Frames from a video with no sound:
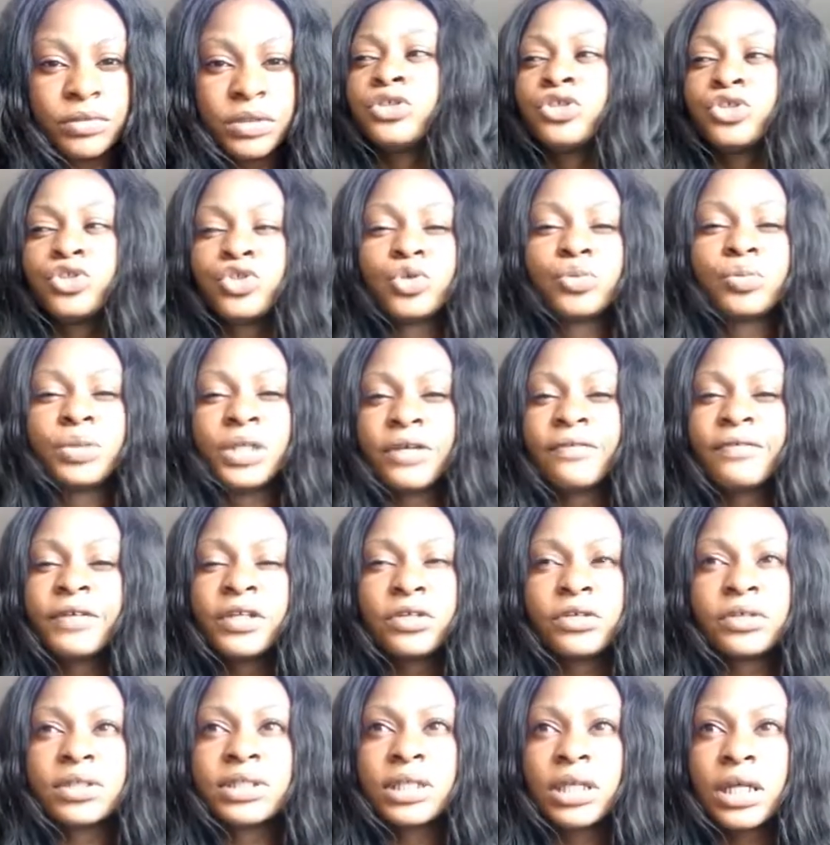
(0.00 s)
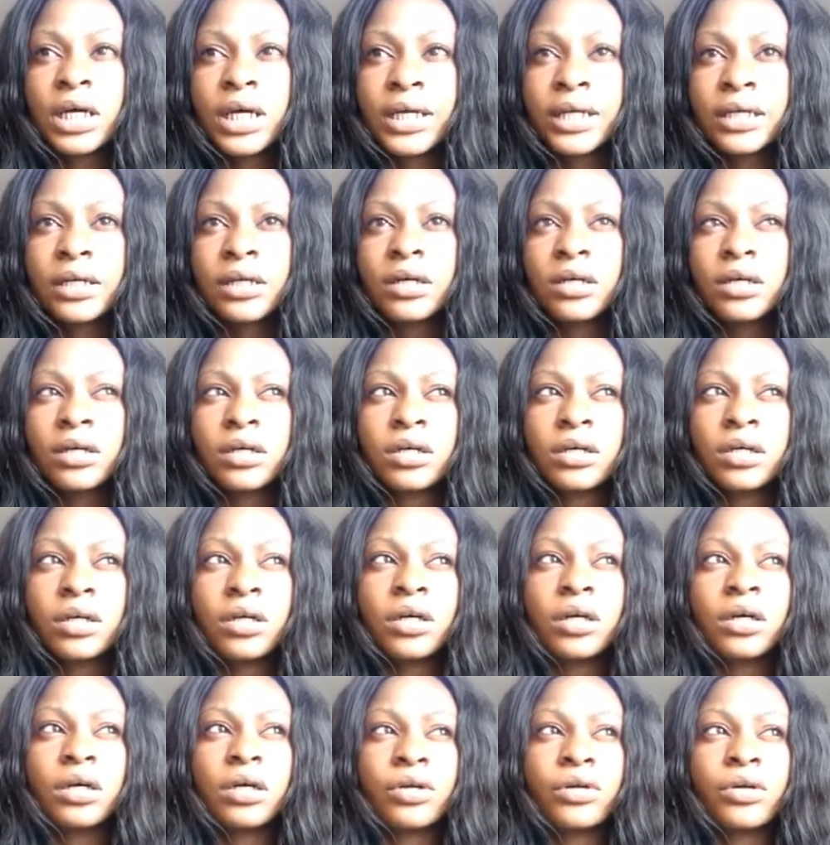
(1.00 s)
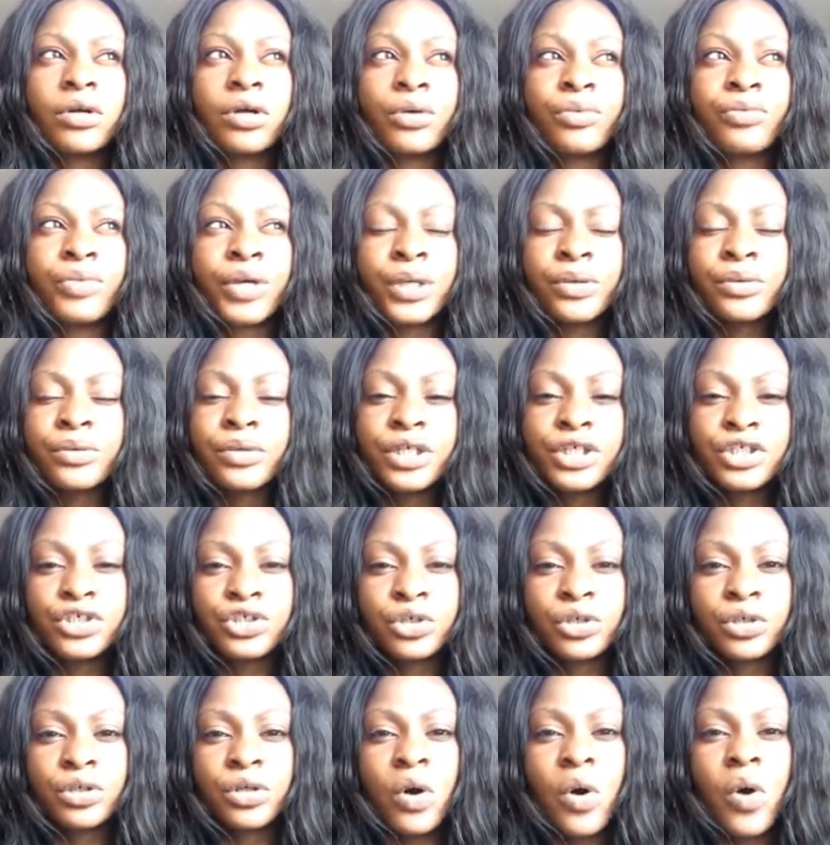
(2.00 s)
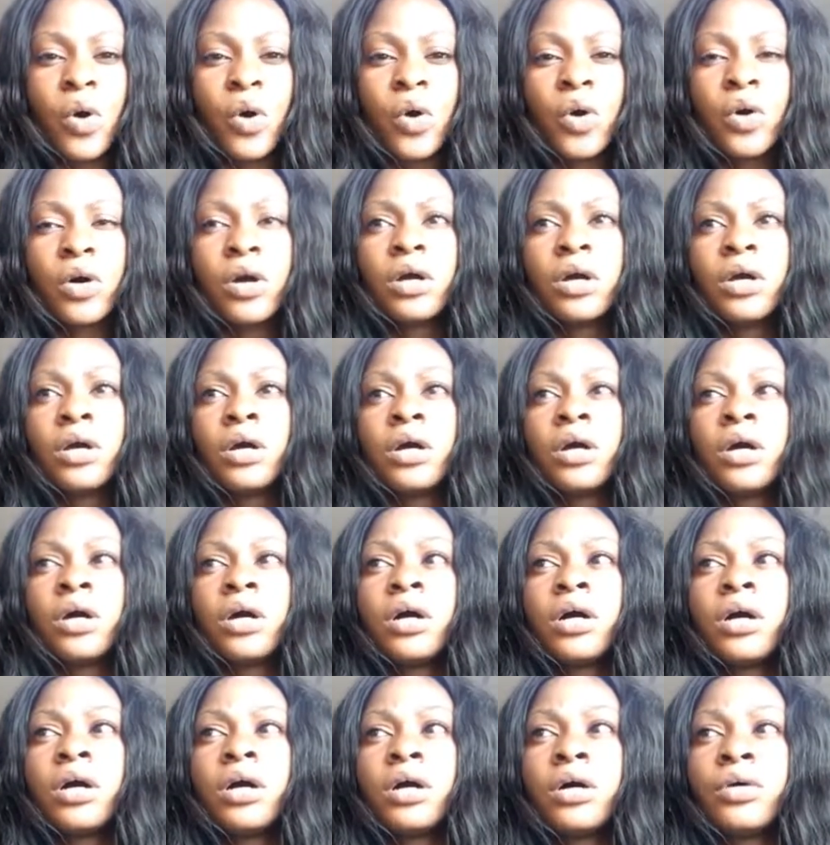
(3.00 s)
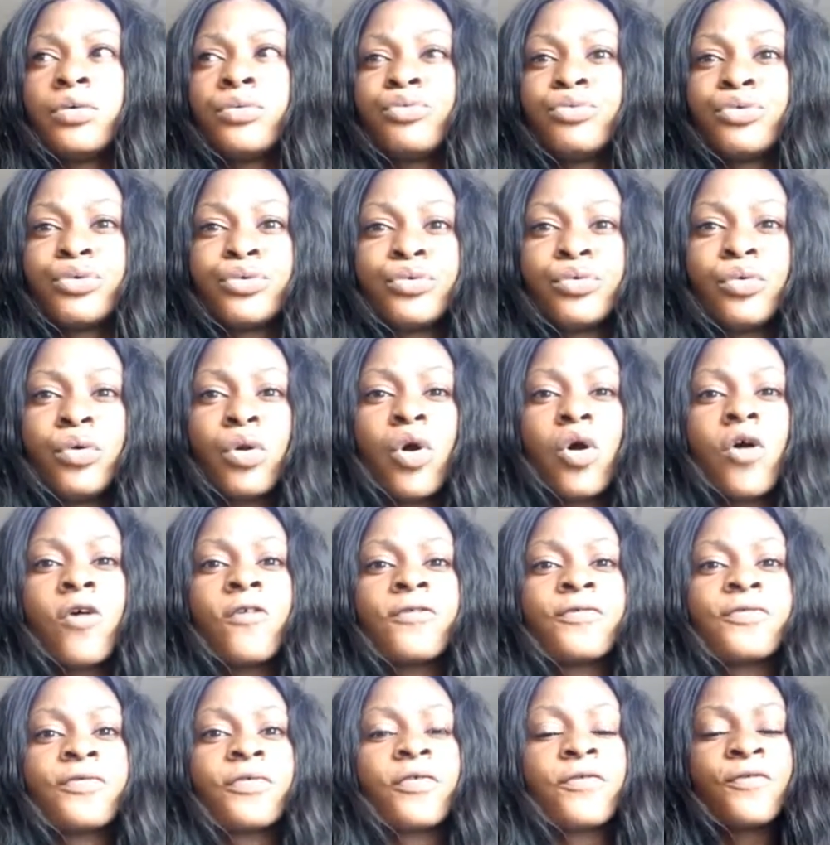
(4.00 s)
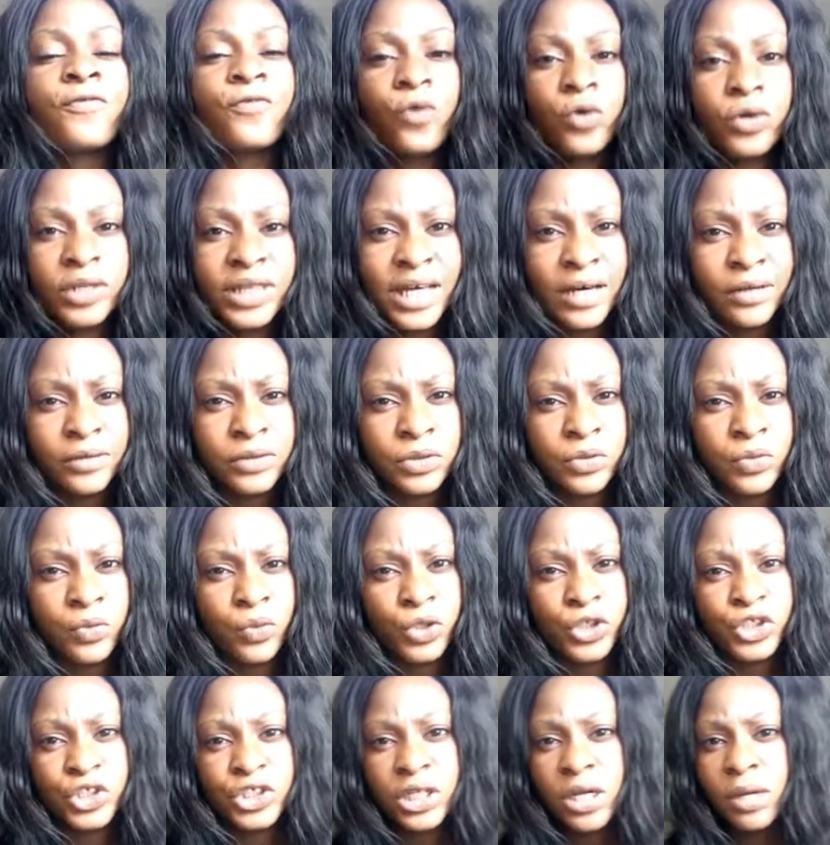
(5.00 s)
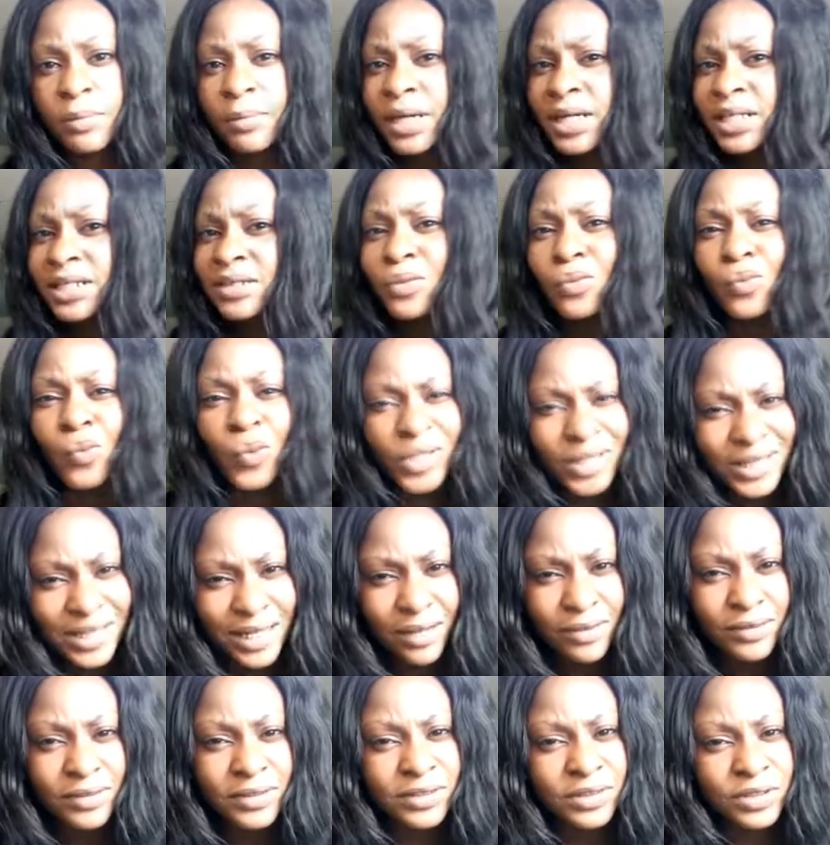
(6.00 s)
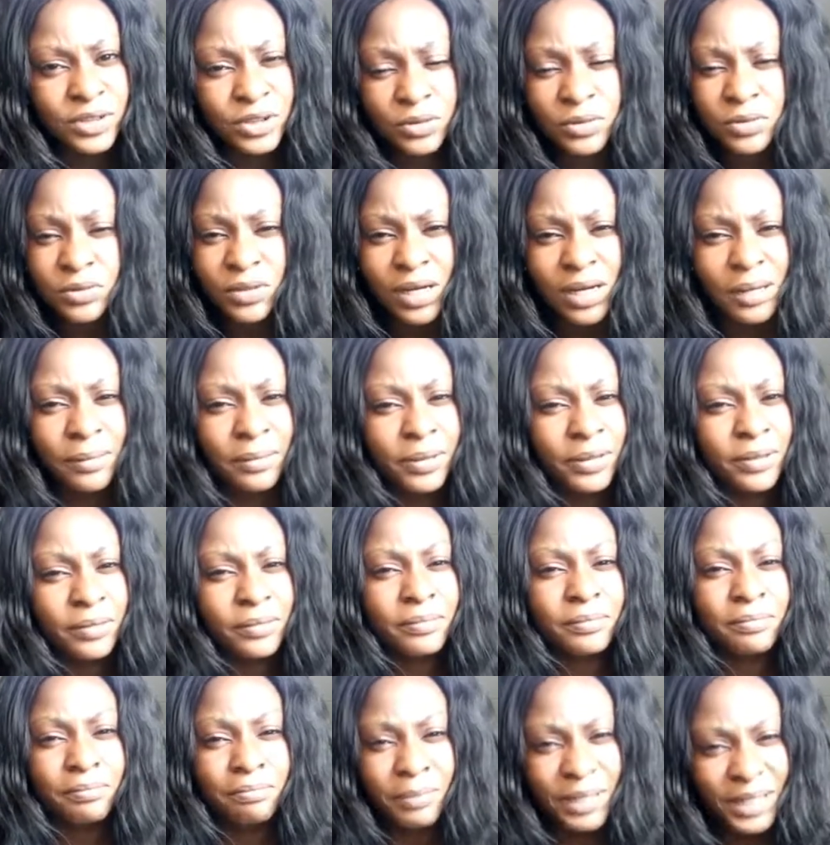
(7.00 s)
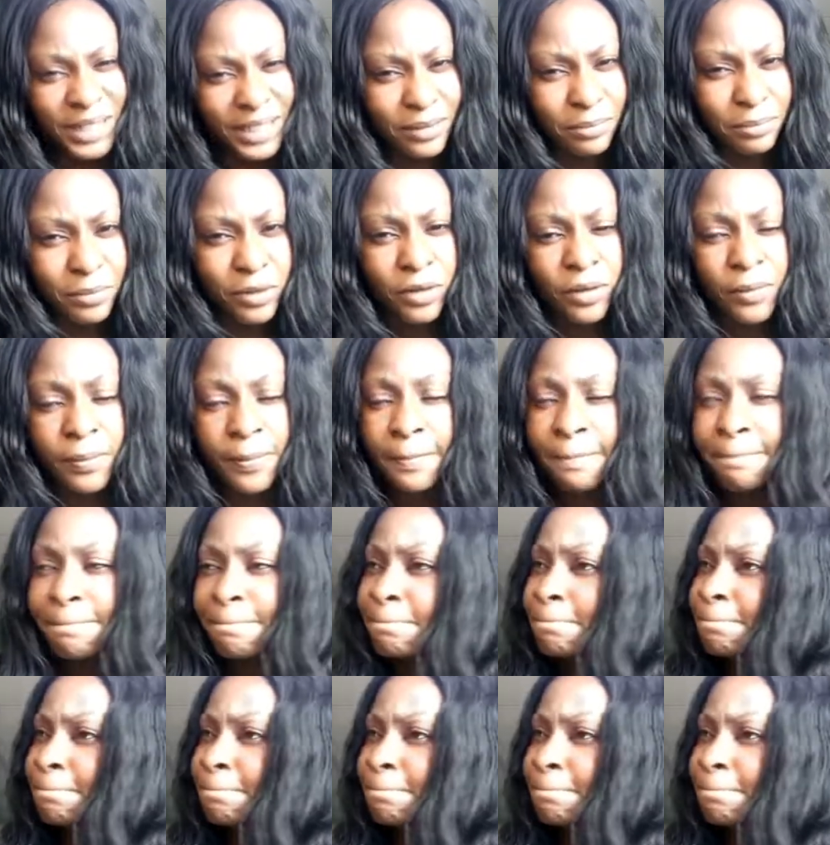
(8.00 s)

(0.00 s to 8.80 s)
YouTube giving us like a regulation or a rule of 4,000 watch time and 1,000 subscriber minimum.